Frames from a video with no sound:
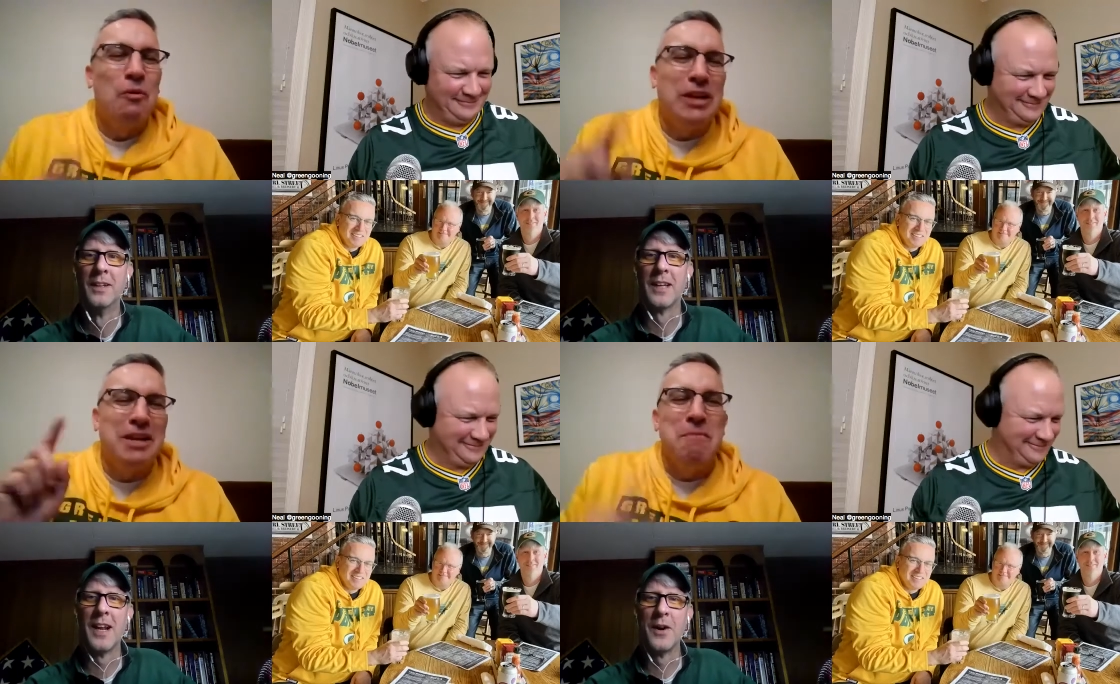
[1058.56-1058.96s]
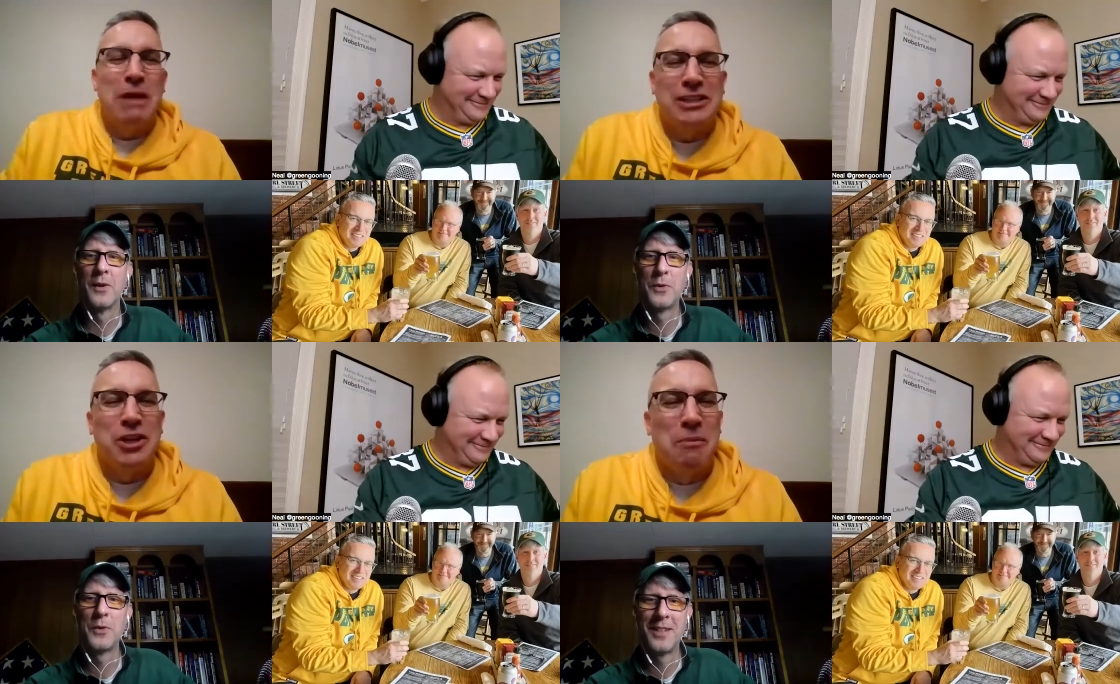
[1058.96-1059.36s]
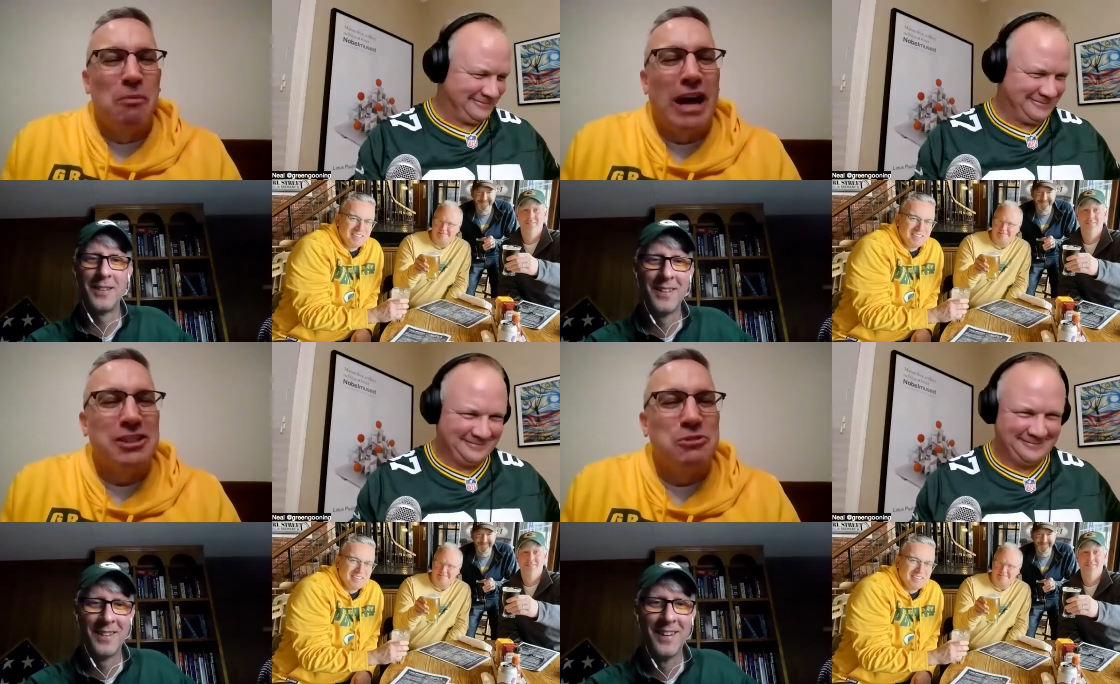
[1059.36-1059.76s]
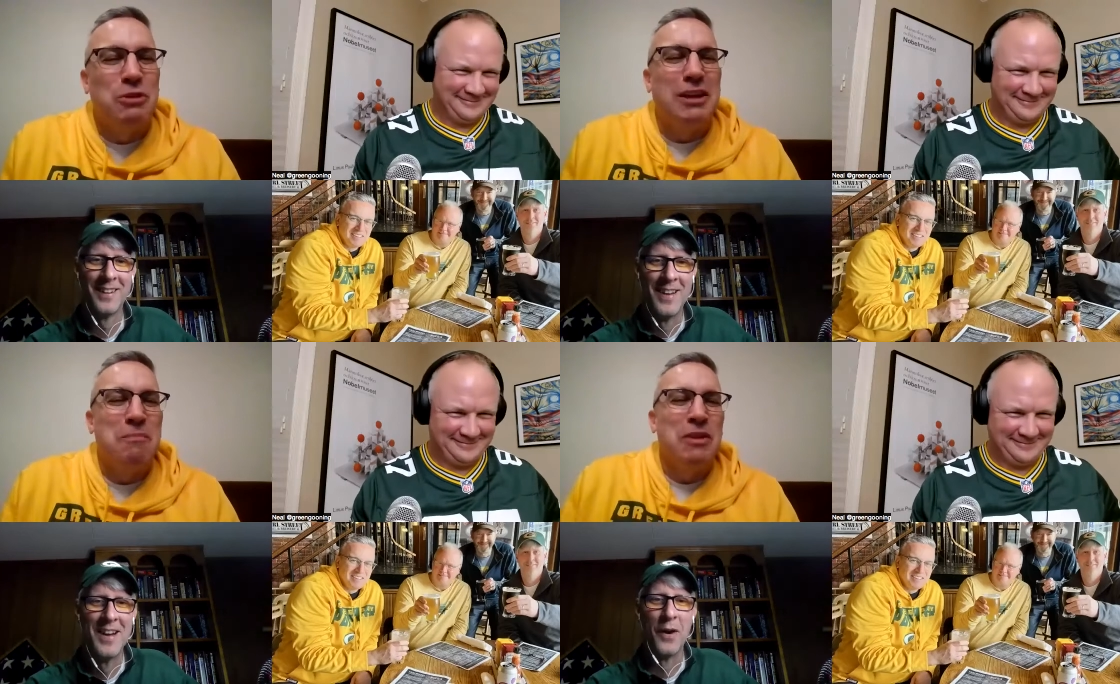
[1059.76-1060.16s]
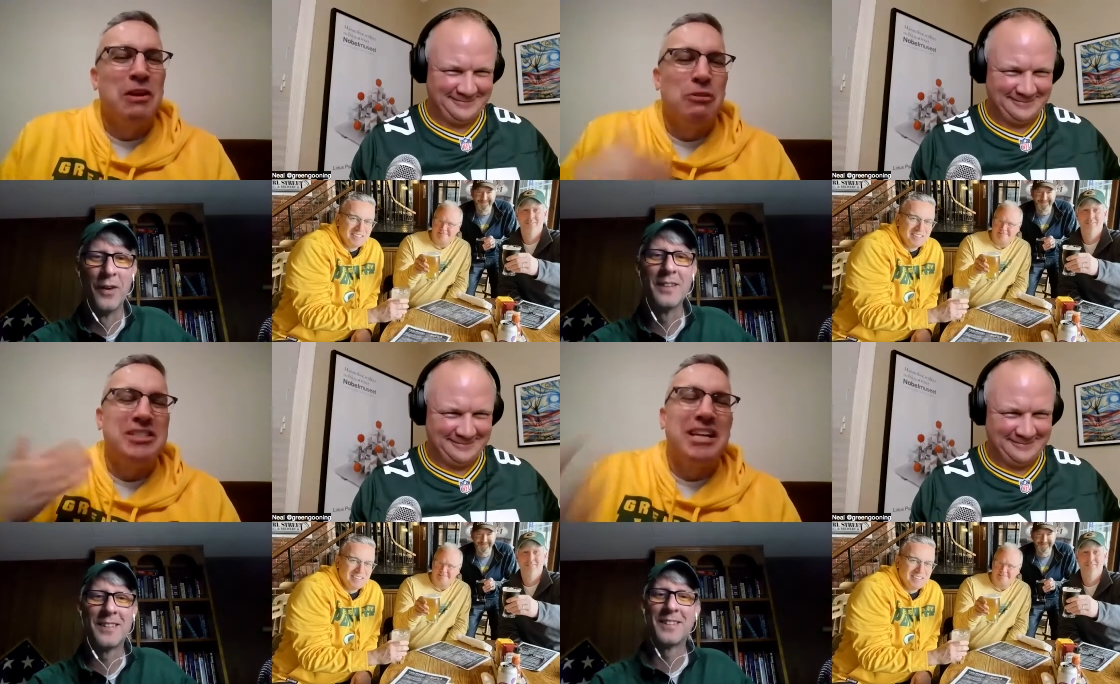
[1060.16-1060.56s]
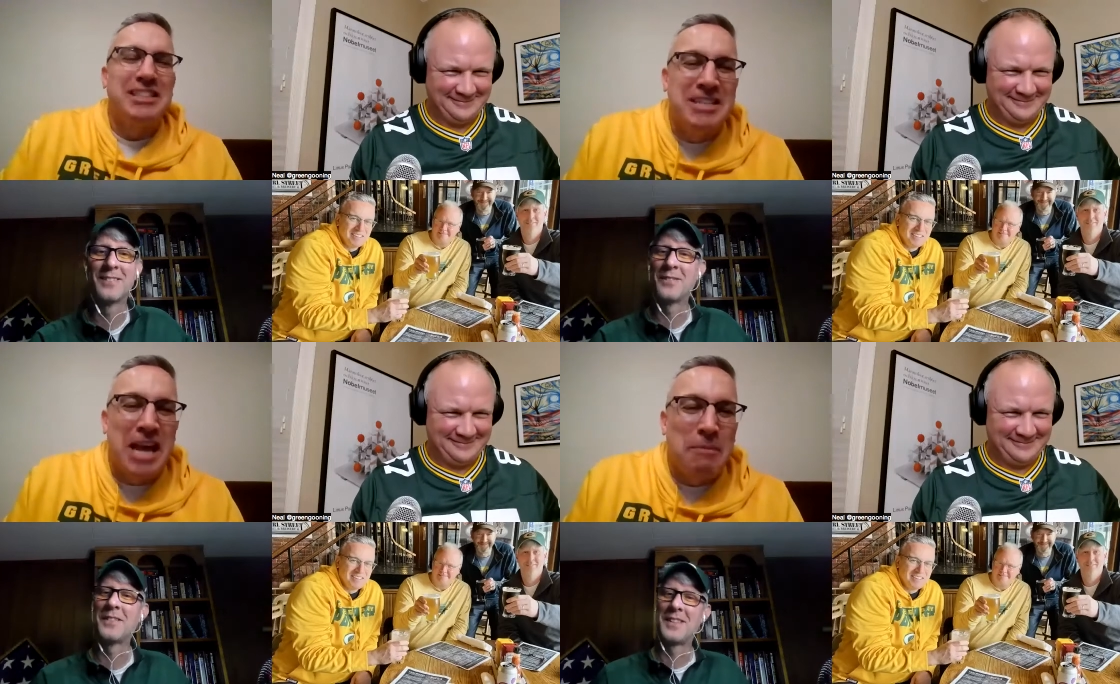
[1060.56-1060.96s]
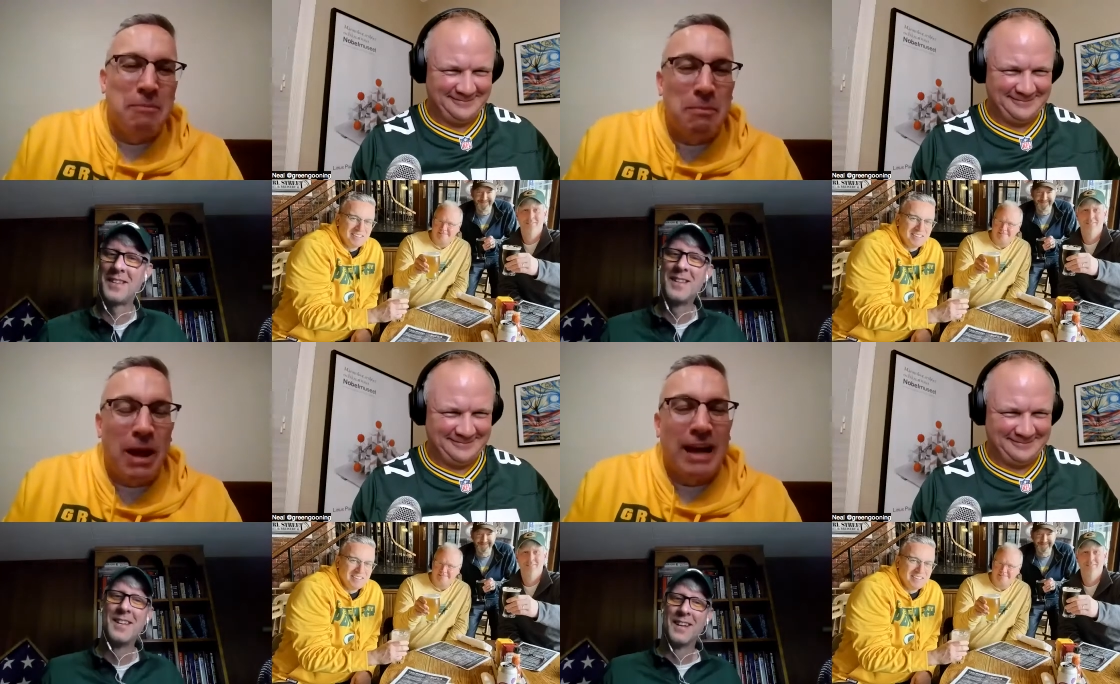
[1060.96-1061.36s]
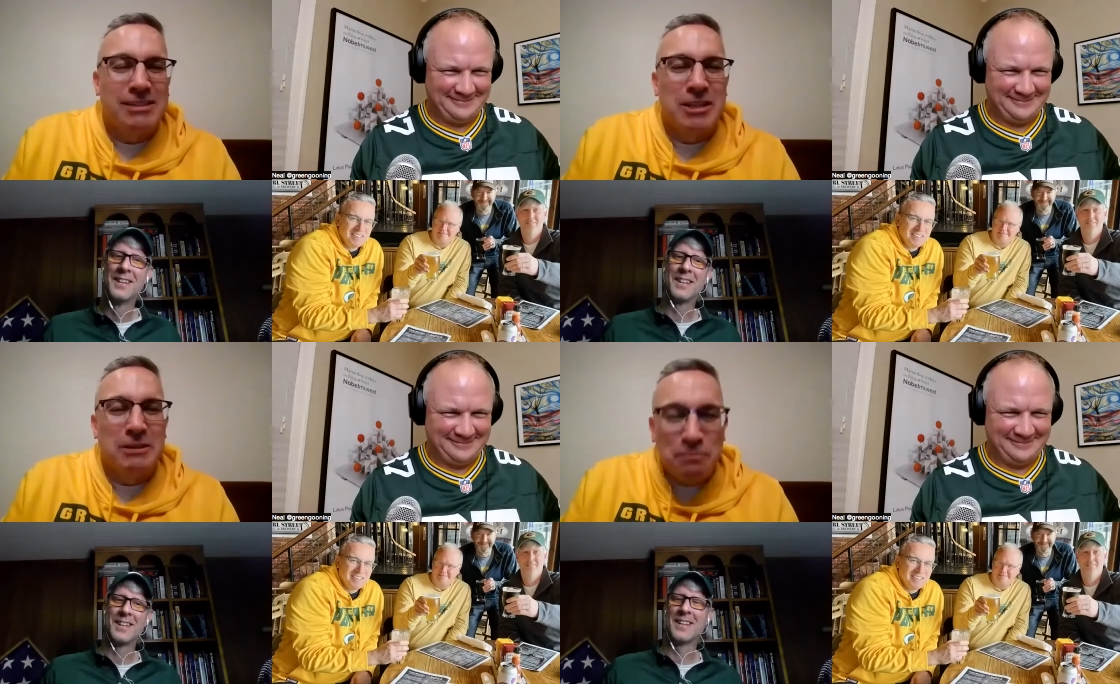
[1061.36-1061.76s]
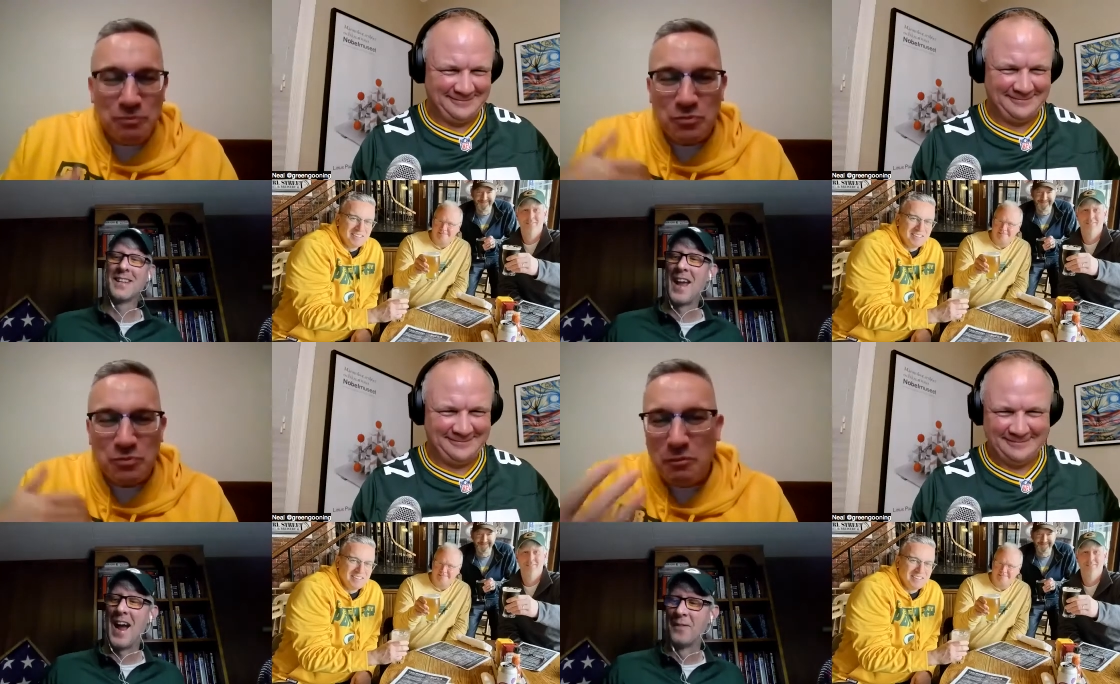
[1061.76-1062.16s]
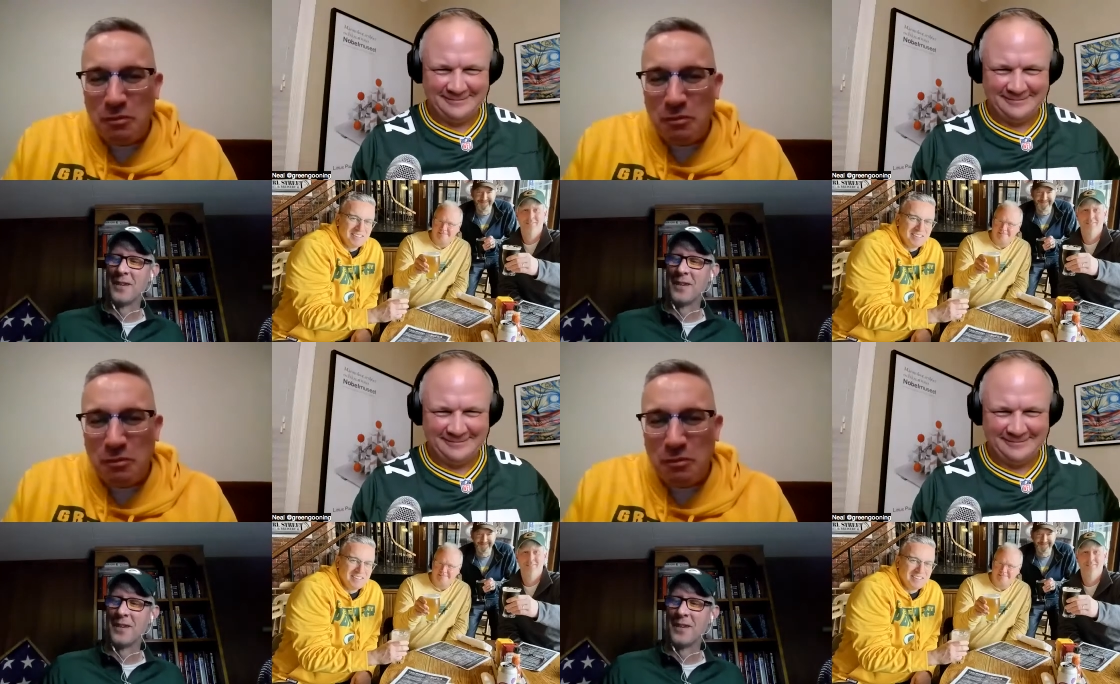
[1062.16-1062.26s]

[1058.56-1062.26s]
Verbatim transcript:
Speaker 1: We you did know, mention him last week. We said his name in passing. Yeah,